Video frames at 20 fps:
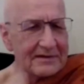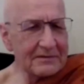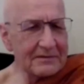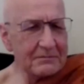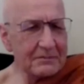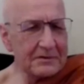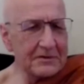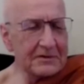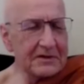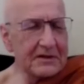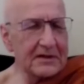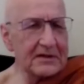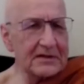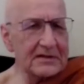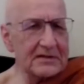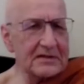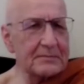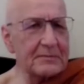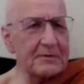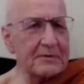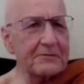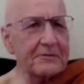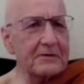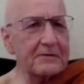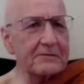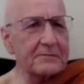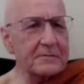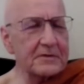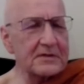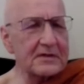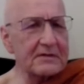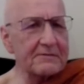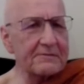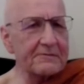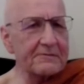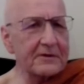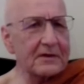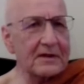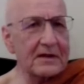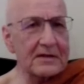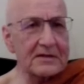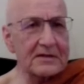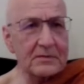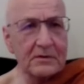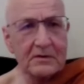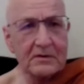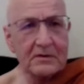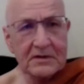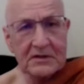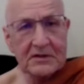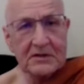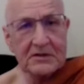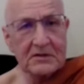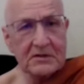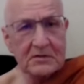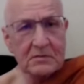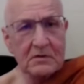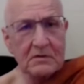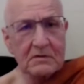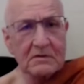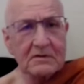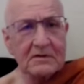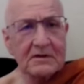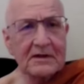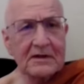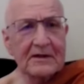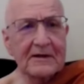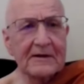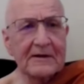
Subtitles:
You want your kids to be free from suffering, and that's what our teachers want.